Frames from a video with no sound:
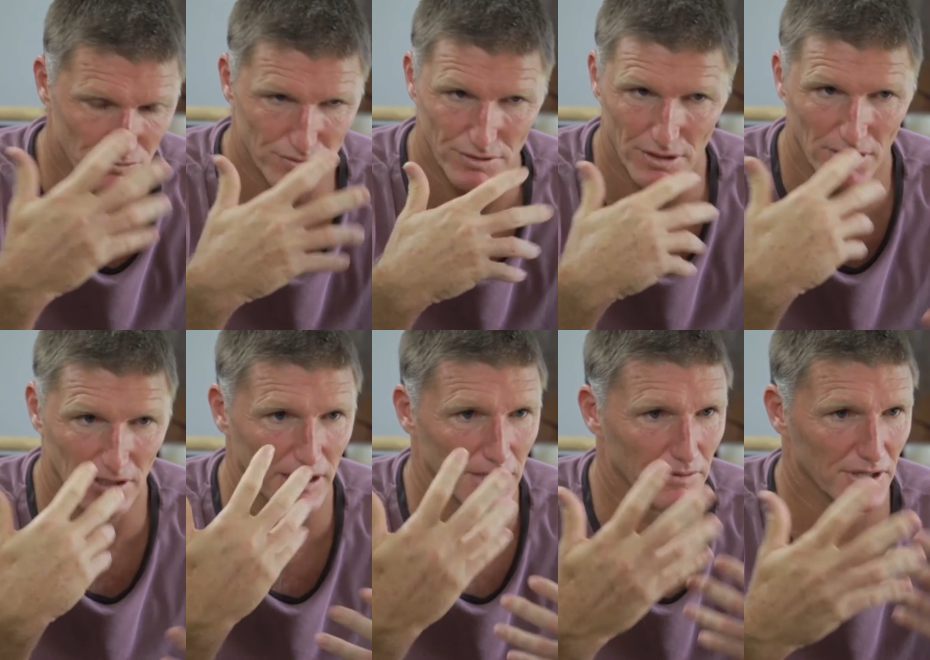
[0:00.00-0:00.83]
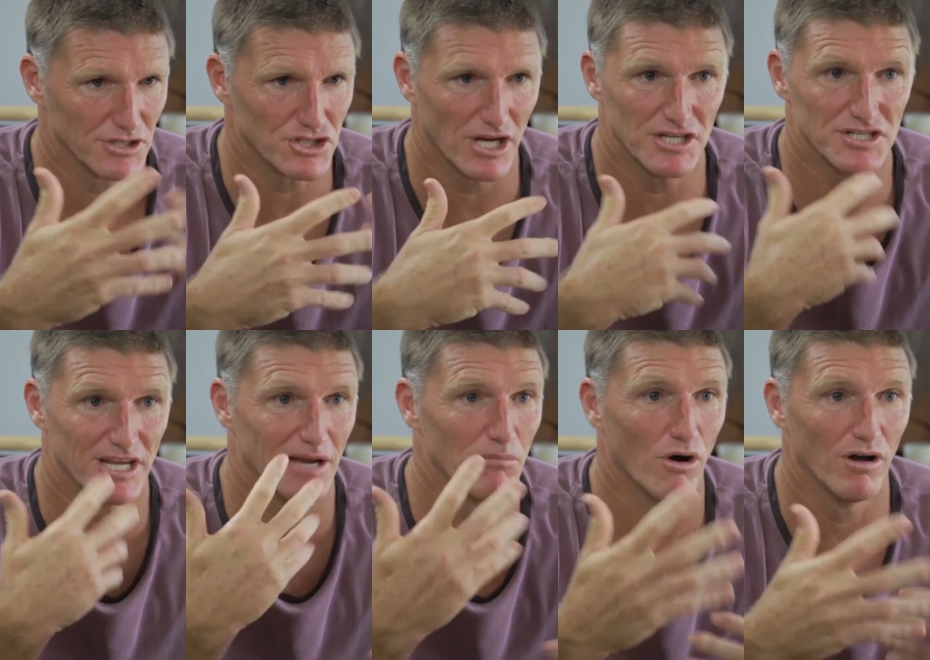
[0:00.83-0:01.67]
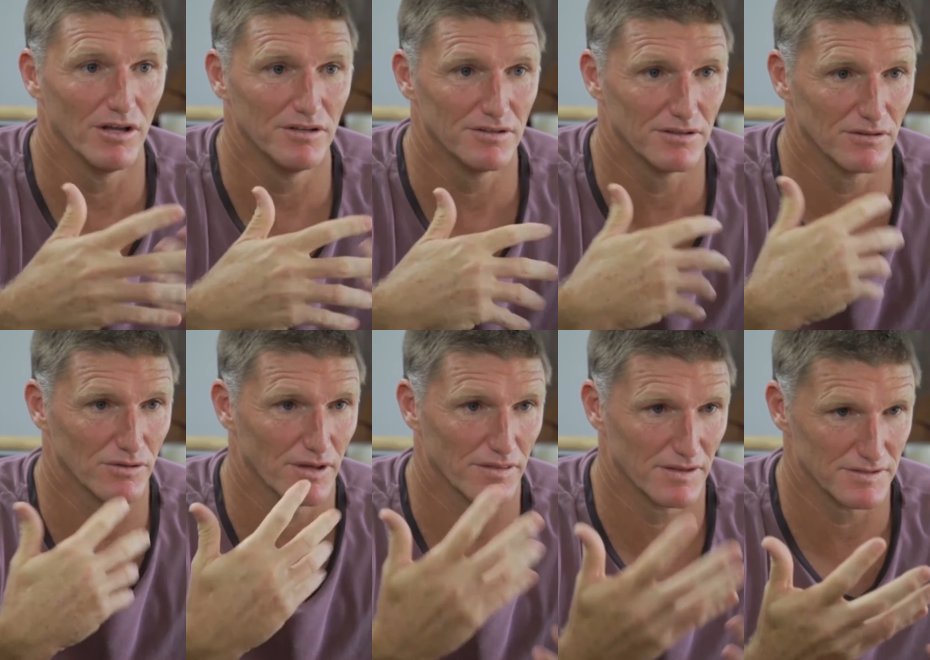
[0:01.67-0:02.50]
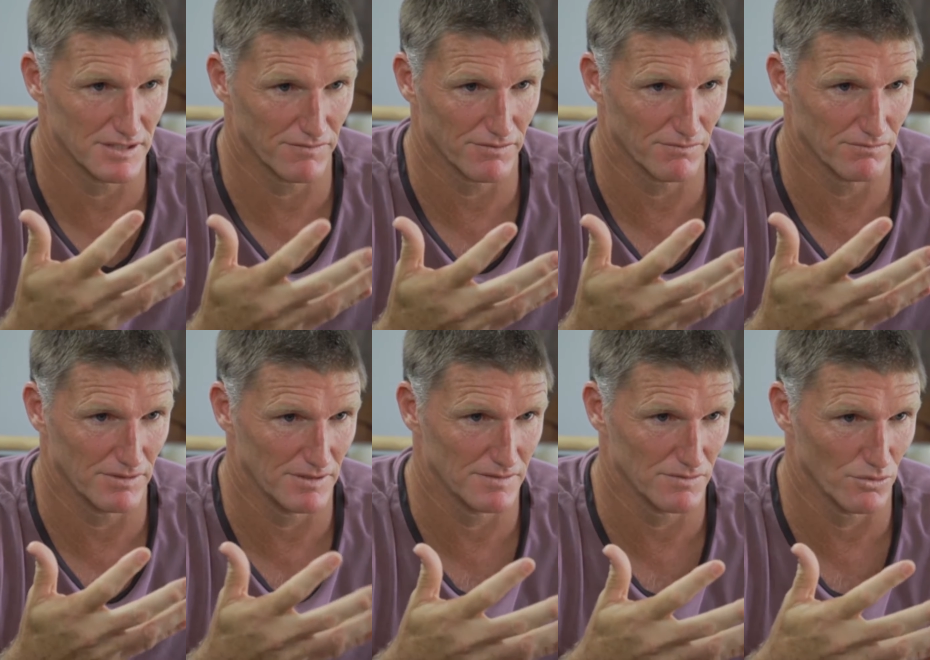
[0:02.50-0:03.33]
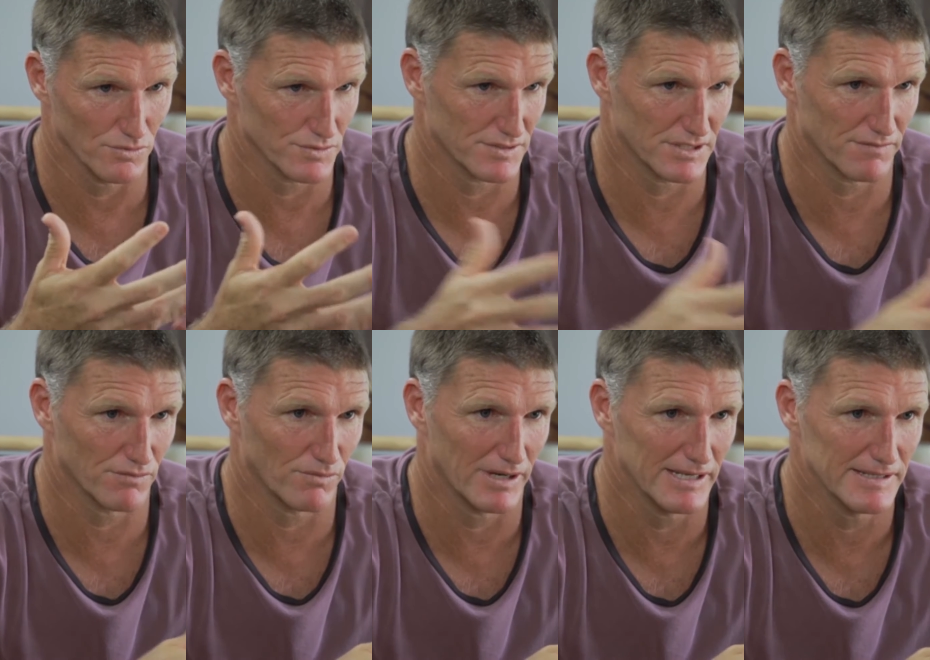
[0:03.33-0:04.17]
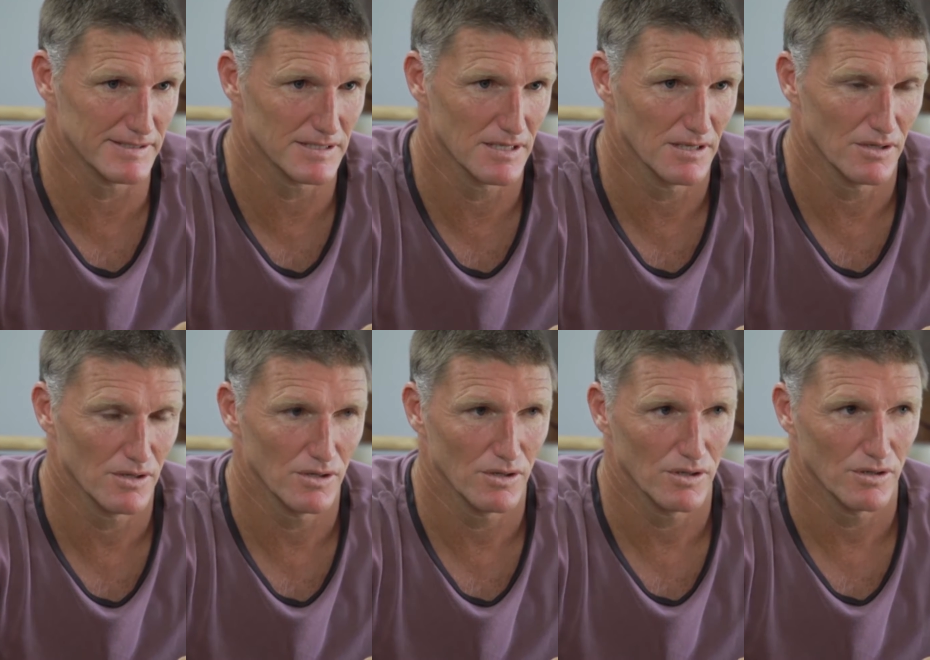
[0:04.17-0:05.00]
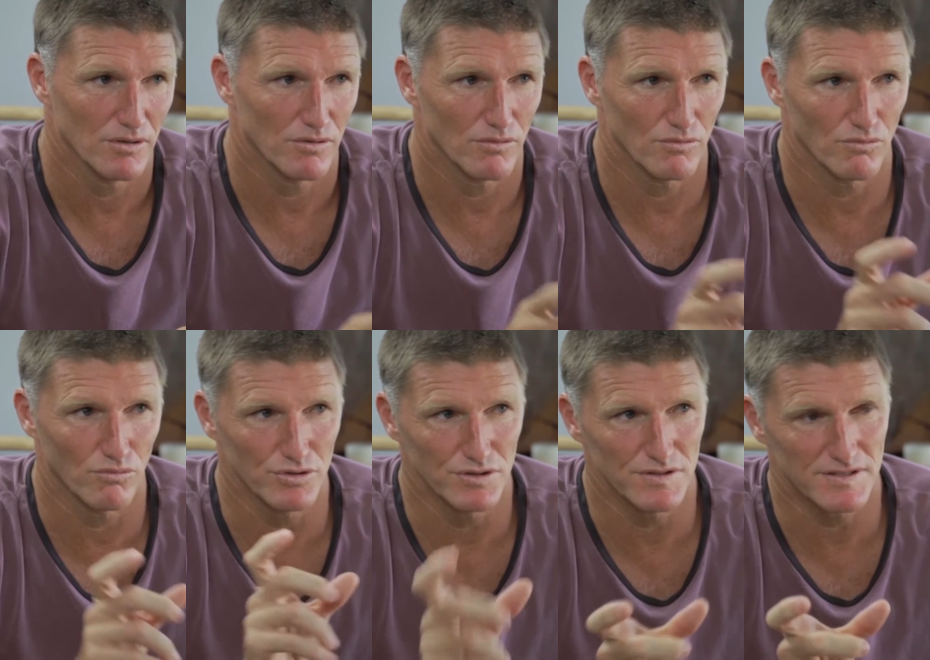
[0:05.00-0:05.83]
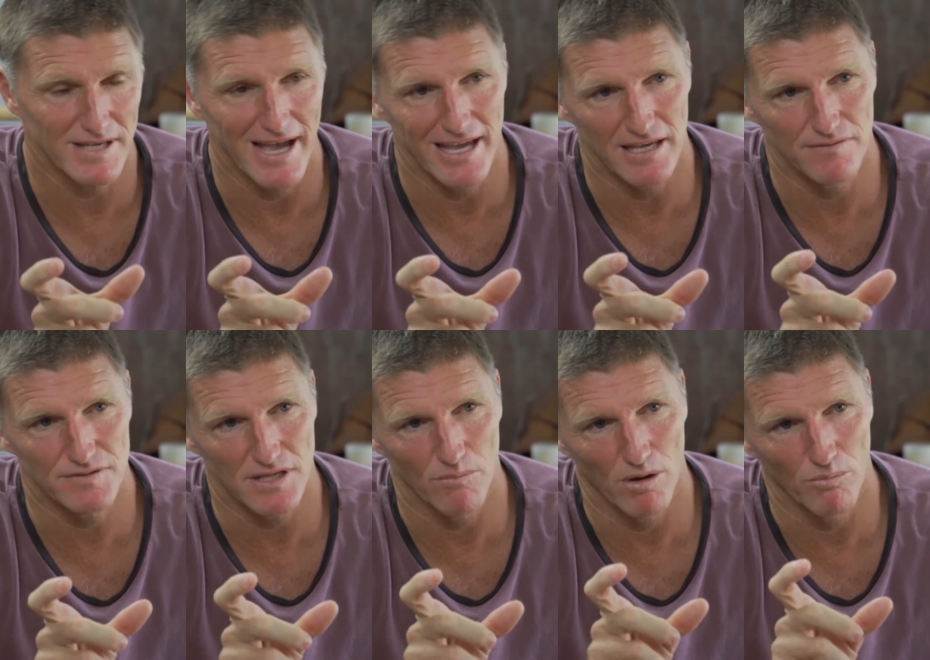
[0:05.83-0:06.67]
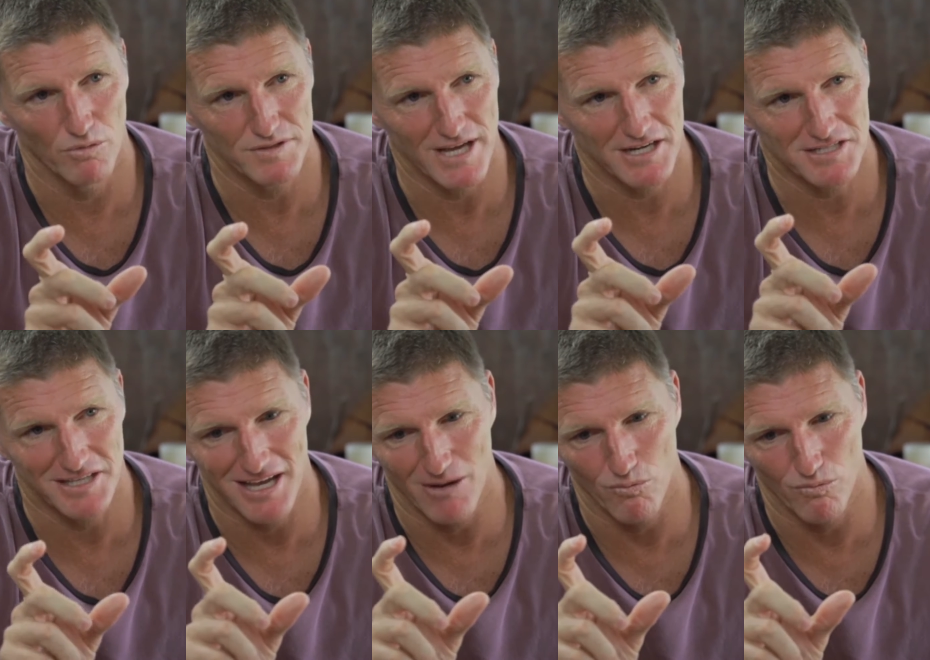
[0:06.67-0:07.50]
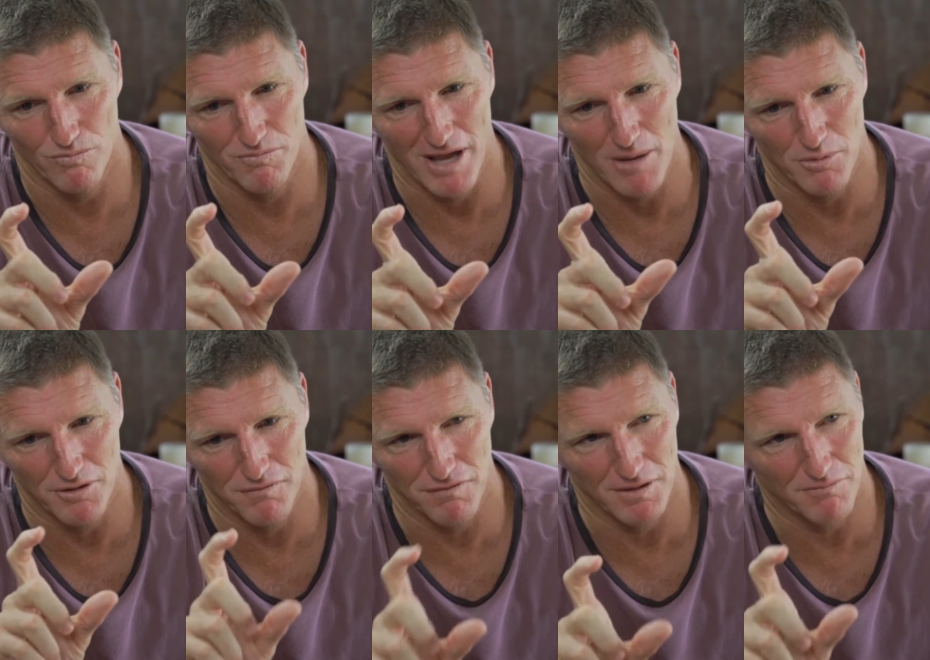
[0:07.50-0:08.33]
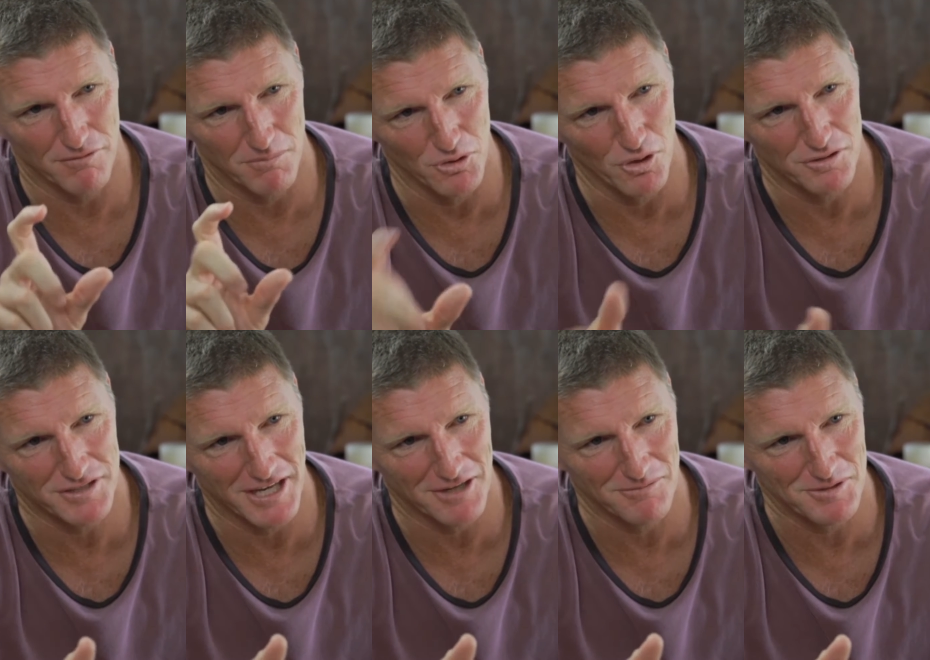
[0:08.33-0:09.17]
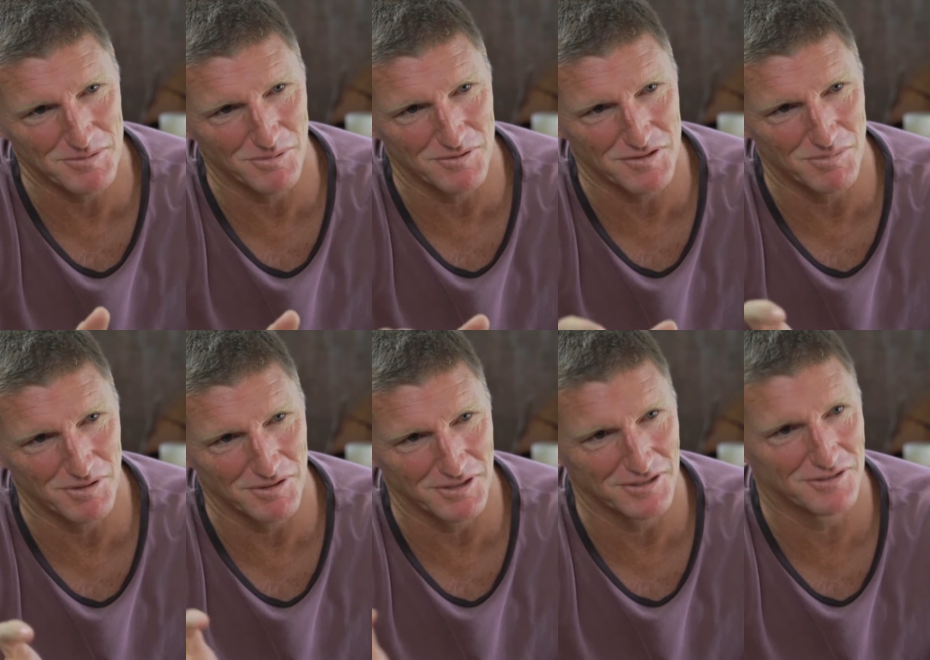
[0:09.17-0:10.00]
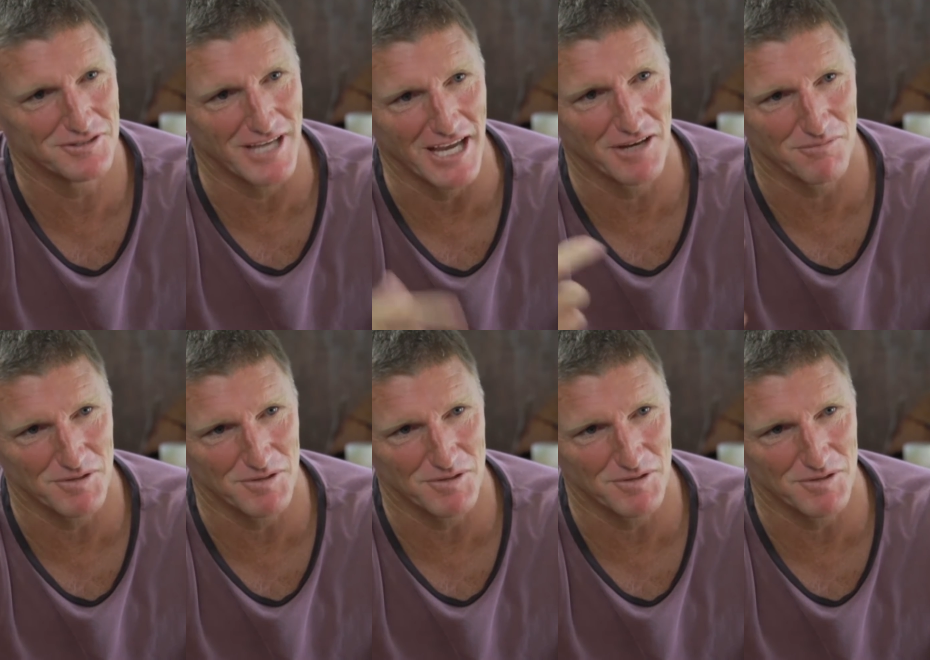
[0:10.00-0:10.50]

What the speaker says: you know, clearing and changing our mind and looking at things different in all sorts of different ways. Would you say if someone was actually able to flip from not taking responsibility to taking